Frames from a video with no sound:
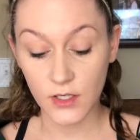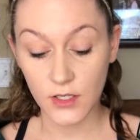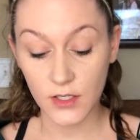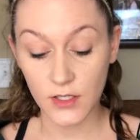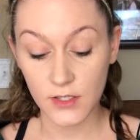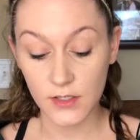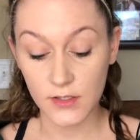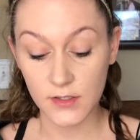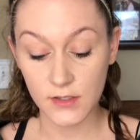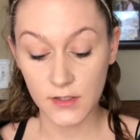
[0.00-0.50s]

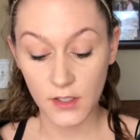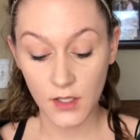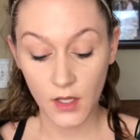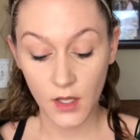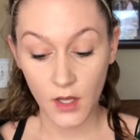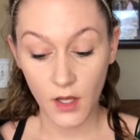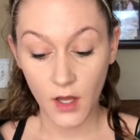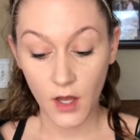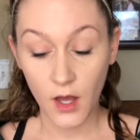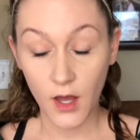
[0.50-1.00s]
is
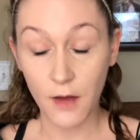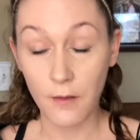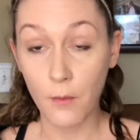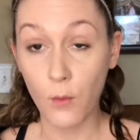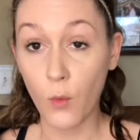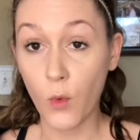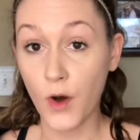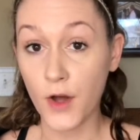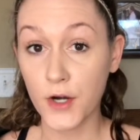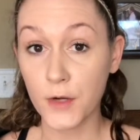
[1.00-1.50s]

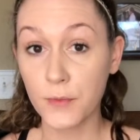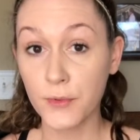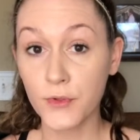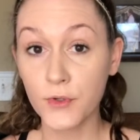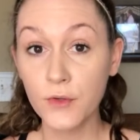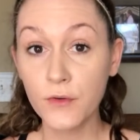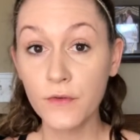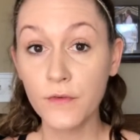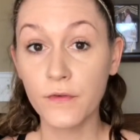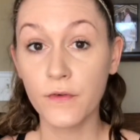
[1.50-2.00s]

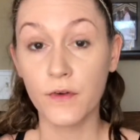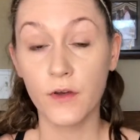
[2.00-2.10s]
waterproof.